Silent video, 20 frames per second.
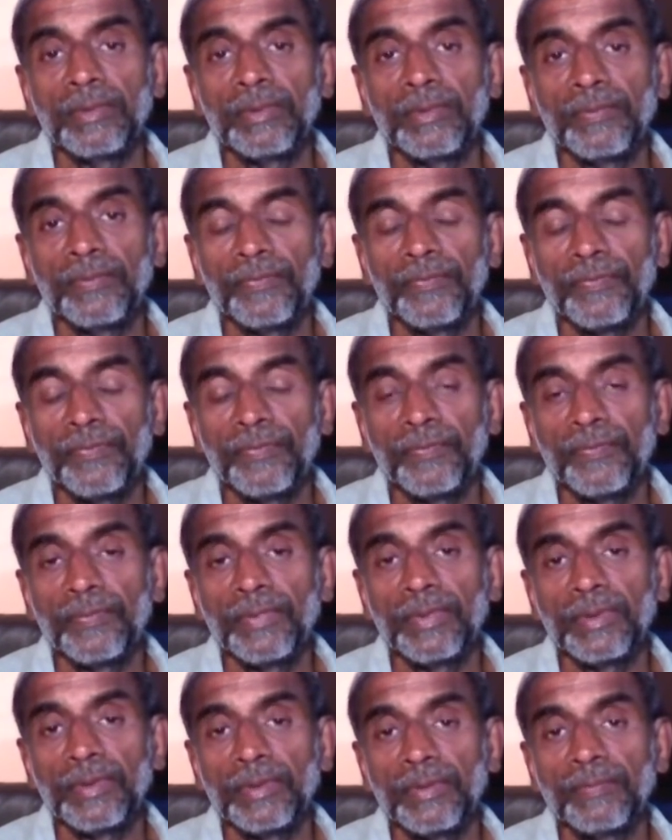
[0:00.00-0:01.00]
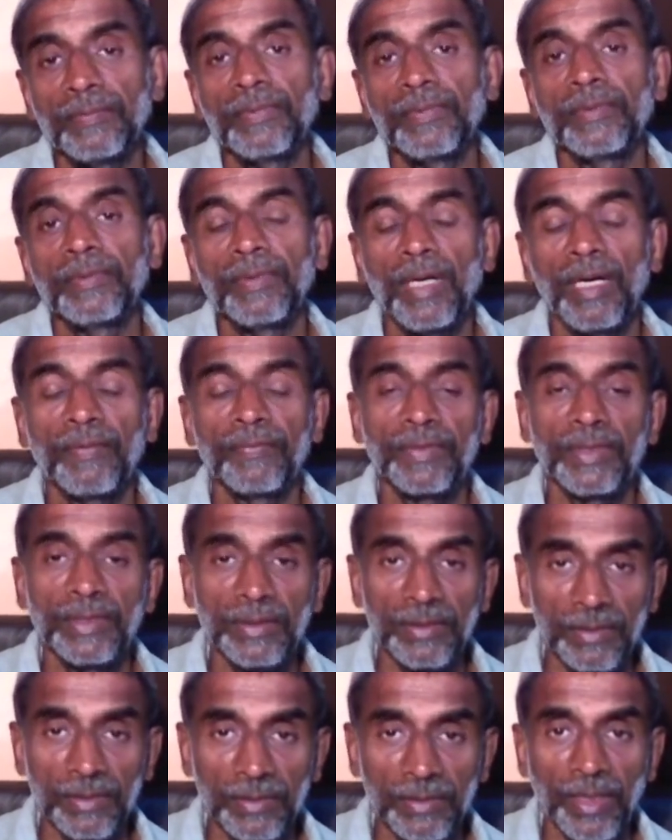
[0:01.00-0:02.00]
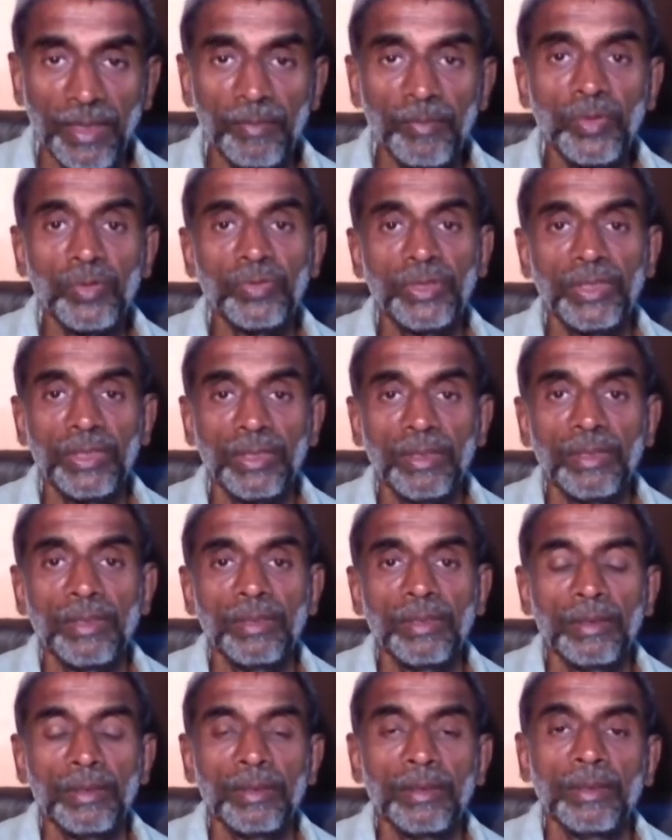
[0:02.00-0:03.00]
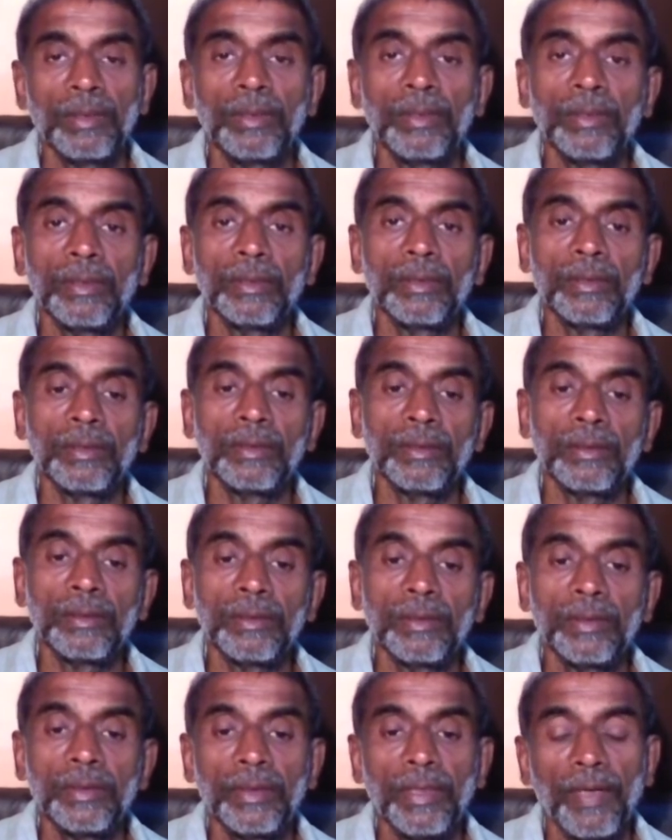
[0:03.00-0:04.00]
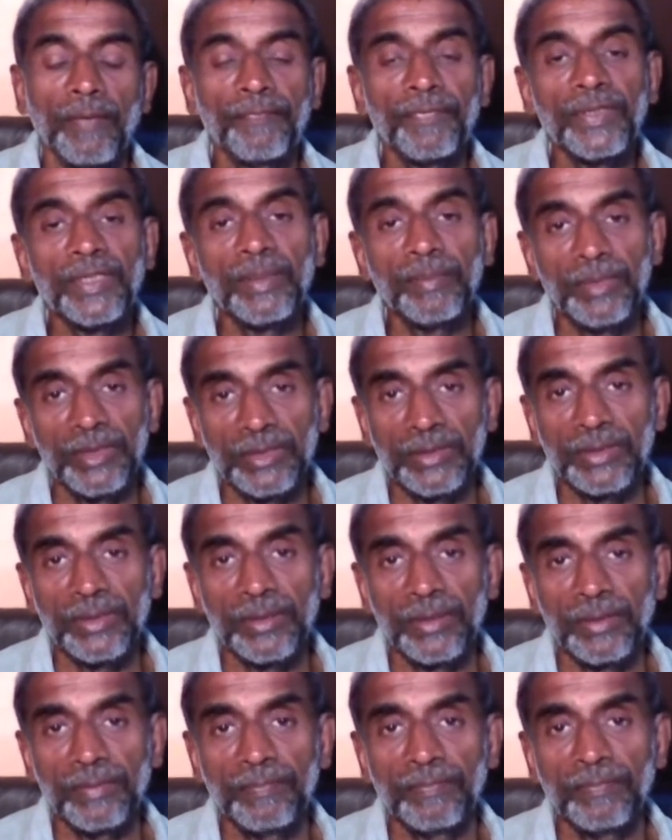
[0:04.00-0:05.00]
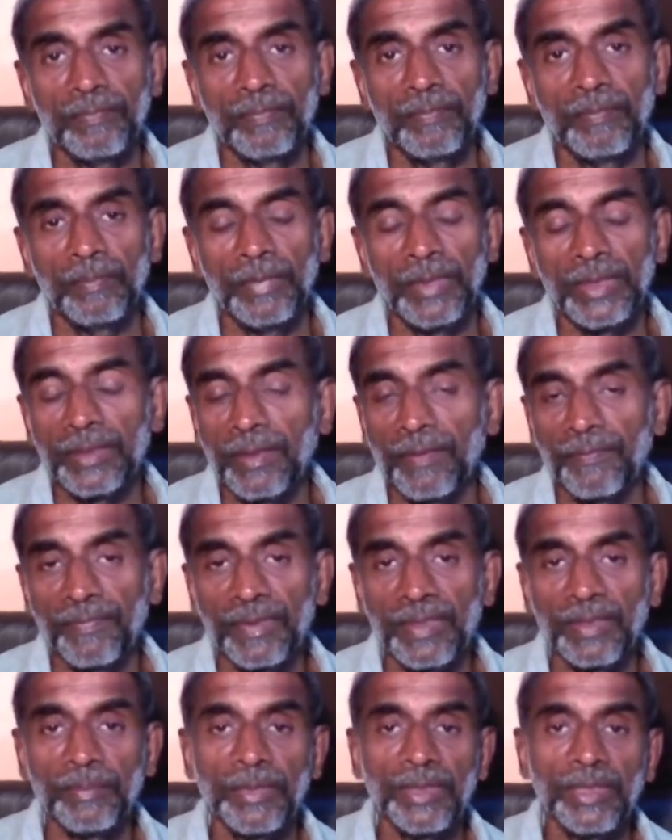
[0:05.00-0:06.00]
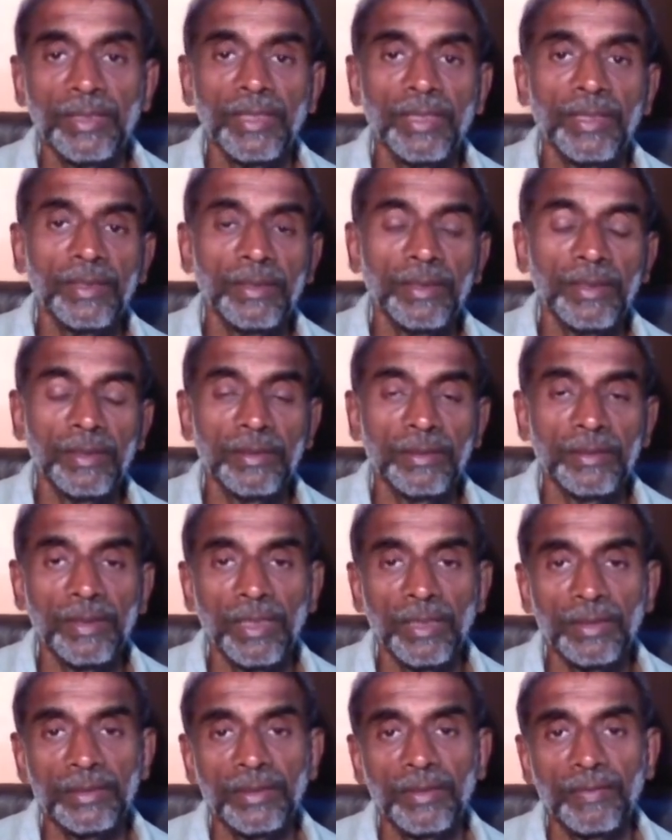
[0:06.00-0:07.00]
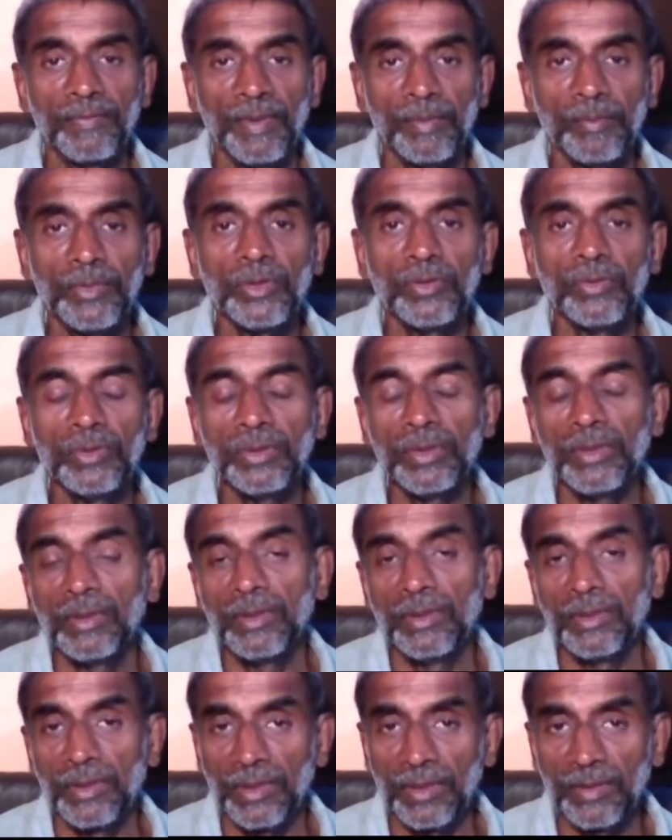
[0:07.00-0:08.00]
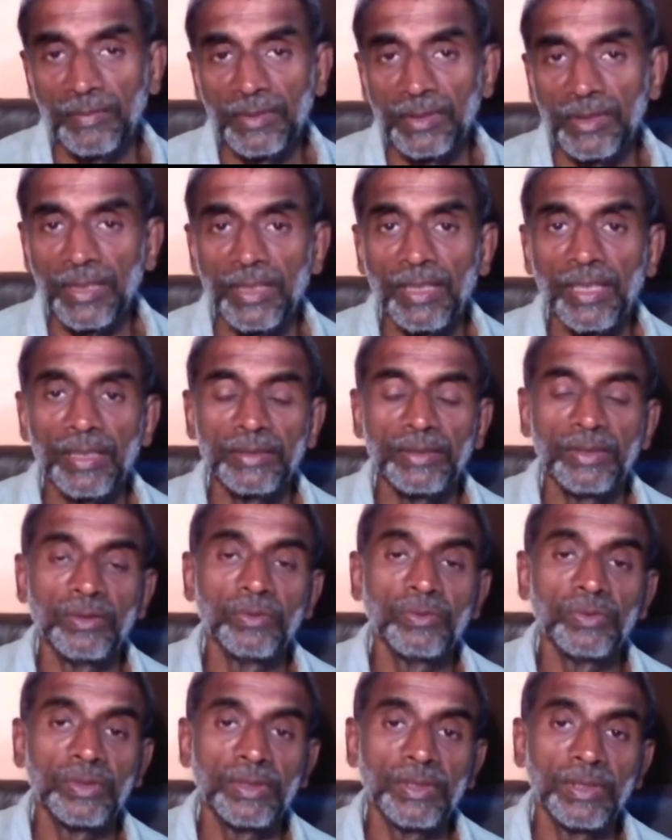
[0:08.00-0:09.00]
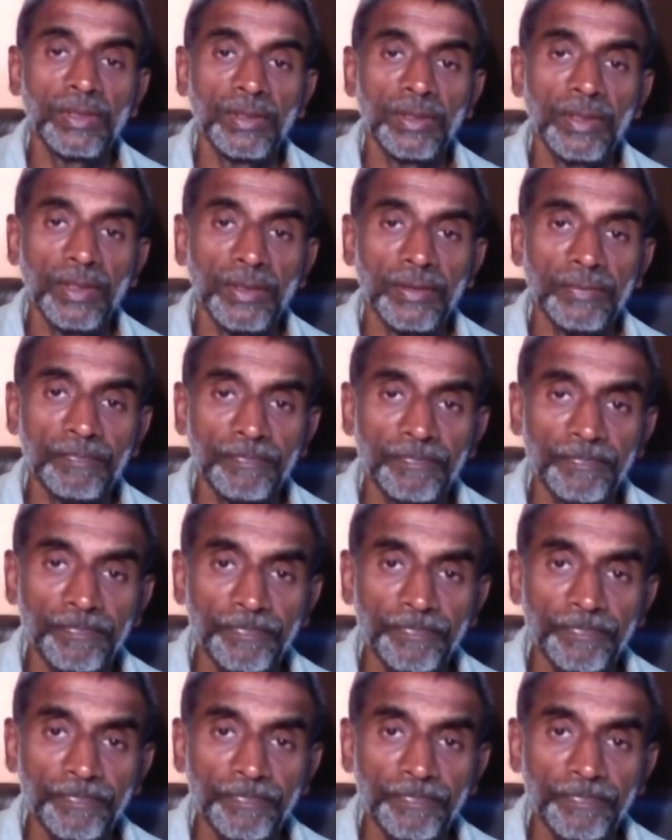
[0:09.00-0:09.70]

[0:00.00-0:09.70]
if, after abusing uh, amphetamines, methamphetamine, and drugs of abuse. Even the drugs used in